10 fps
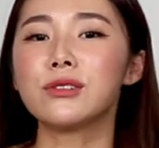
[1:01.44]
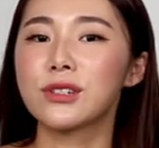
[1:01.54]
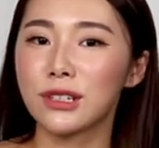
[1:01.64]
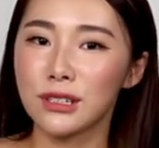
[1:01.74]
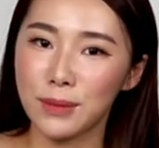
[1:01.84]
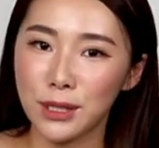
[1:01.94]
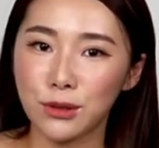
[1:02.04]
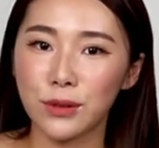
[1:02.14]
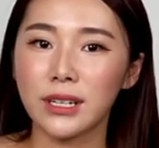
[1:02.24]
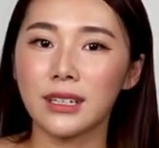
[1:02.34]
also gonna be
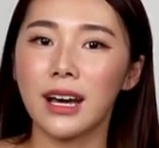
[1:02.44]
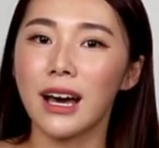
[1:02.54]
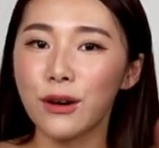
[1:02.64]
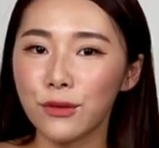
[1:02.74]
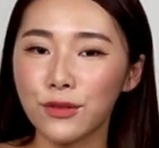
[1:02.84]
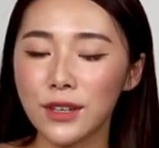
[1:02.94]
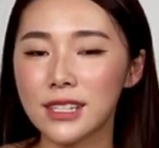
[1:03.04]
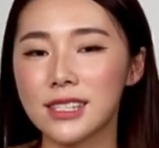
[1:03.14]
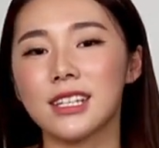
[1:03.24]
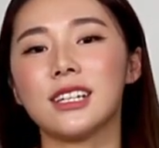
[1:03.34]
doing the
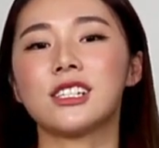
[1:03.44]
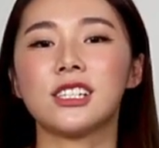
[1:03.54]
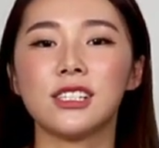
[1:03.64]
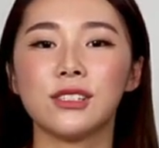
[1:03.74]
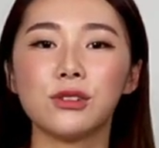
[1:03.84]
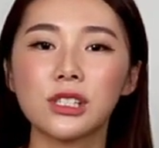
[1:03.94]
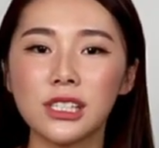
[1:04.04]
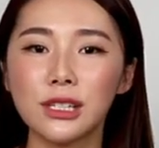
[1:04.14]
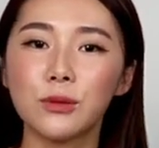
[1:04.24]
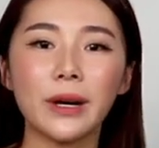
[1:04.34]
outfits that she
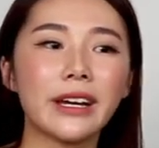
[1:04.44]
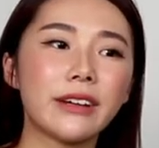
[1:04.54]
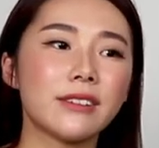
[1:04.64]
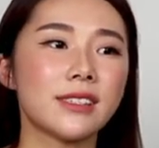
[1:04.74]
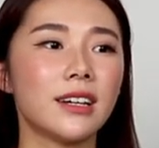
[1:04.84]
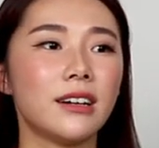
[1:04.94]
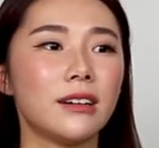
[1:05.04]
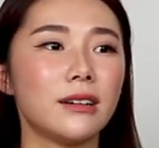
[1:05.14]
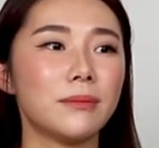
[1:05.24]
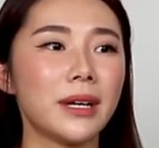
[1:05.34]
usually wears,
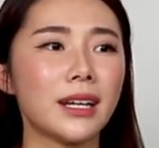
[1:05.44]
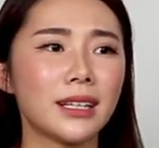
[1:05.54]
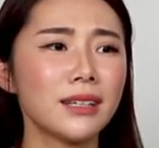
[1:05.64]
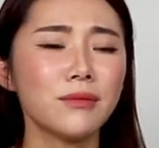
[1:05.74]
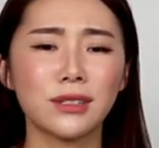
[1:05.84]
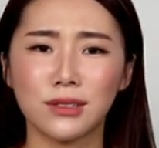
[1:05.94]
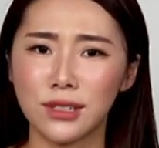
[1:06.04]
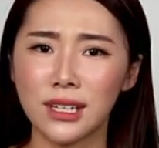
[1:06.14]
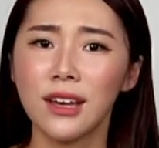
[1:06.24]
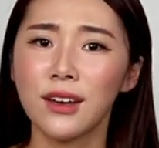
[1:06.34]
and I think we're
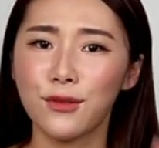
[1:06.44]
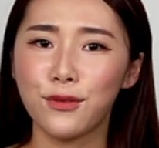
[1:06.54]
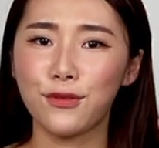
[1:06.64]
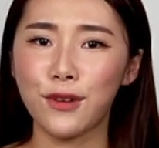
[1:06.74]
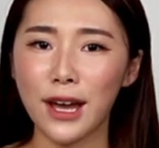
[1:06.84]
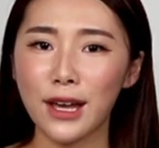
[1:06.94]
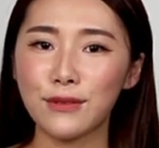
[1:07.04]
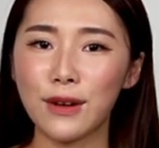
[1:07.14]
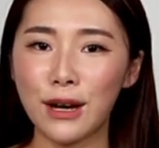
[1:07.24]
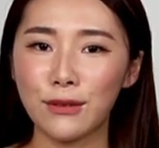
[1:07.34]
doing
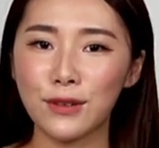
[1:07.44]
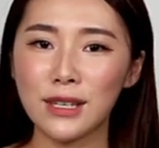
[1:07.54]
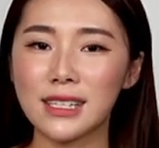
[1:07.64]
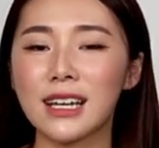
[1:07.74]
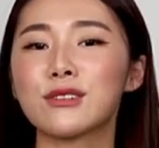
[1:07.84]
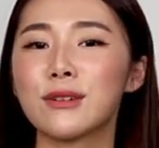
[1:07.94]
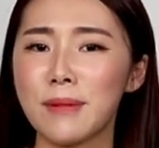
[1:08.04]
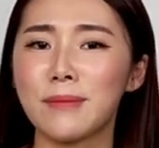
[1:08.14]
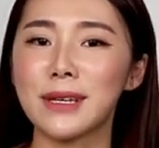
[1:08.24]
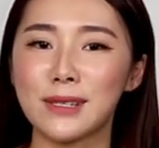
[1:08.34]
5 outfits. I try
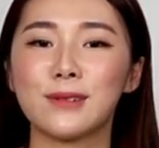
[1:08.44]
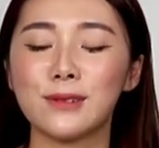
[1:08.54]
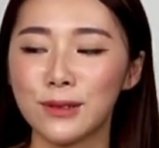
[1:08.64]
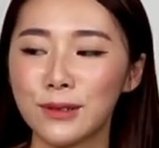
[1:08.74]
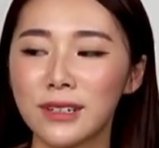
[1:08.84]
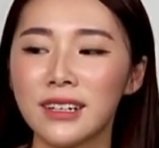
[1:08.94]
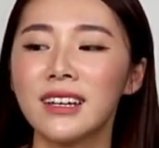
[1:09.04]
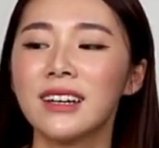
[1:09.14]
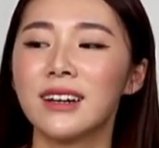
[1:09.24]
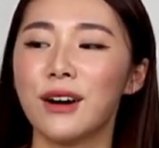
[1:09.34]
my best to look
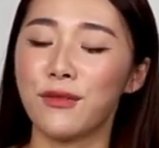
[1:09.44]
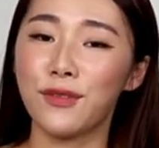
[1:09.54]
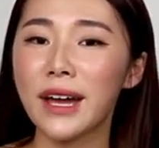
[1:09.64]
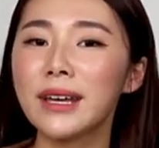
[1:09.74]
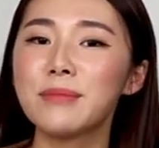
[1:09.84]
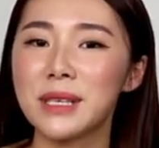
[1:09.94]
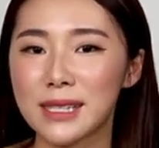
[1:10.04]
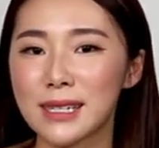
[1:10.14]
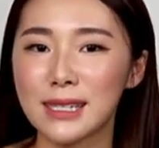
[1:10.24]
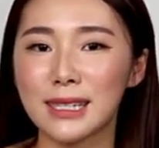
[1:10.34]
or find
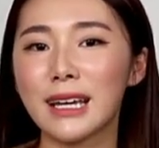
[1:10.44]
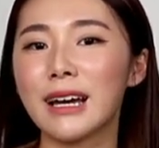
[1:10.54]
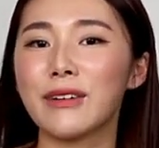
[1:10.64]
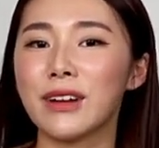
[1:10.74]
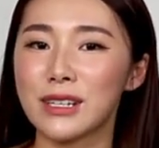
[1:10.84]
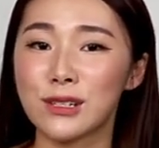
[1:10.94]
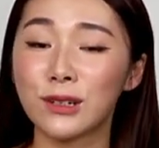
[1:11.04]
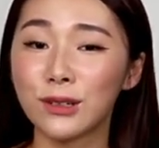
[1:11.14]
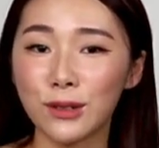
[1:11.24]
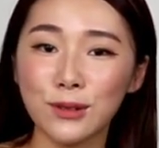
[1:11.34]
pieces that are as
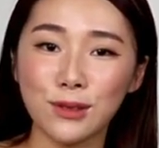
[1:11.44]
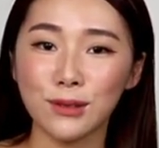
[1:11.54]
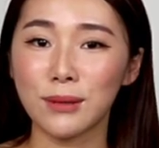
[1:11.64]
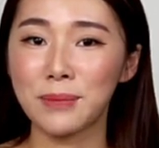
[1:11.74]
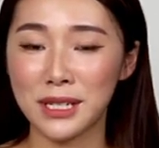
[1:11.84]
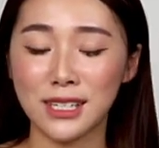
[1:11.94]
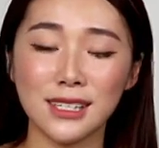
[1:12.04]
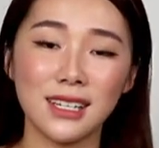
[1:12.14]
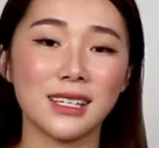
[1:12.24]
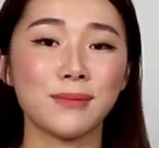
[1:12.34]
close to the
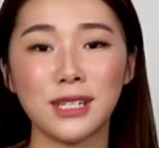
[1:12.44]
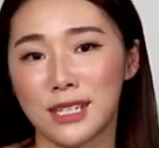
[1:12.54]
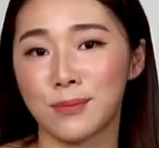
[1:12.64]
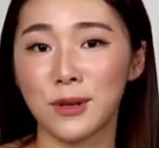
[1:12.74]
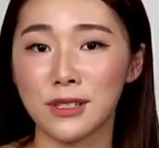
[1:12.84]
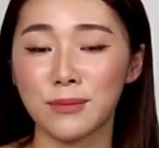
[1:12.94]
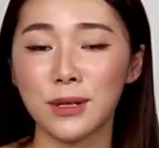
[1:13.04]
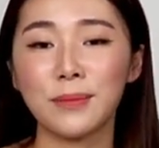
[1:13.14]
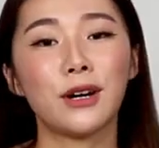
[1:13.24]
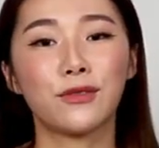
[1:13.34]
pictures as much as
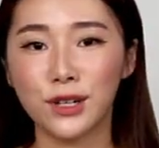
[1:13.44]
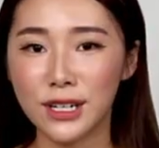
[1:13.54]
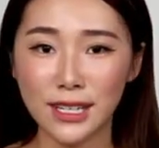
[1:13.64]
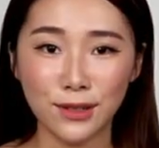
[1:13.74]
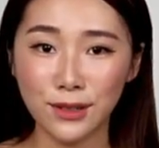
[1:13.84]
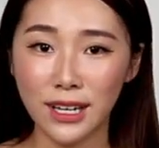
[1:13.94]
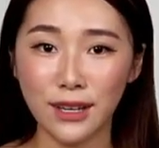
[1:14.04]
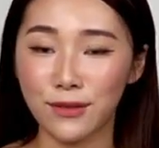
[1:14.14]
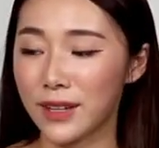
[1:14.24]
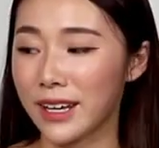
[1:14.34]
possible, but of course I don't
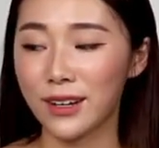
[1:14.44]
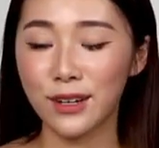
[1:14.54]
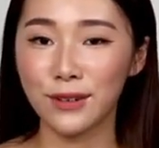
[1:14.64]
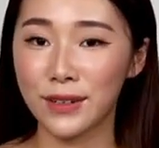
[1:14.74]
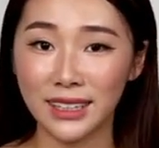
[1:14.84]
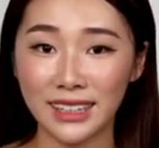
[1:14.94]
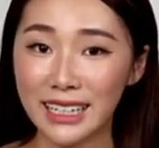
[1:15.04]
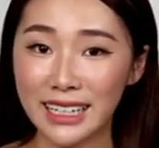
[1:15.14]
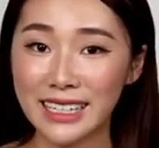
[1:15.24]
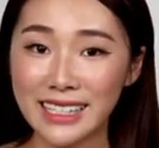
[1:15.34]
have like all of her
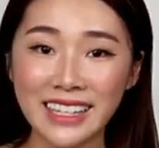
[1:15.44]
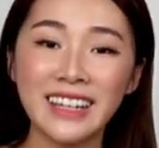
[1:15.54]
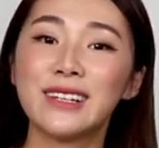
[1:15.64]
things,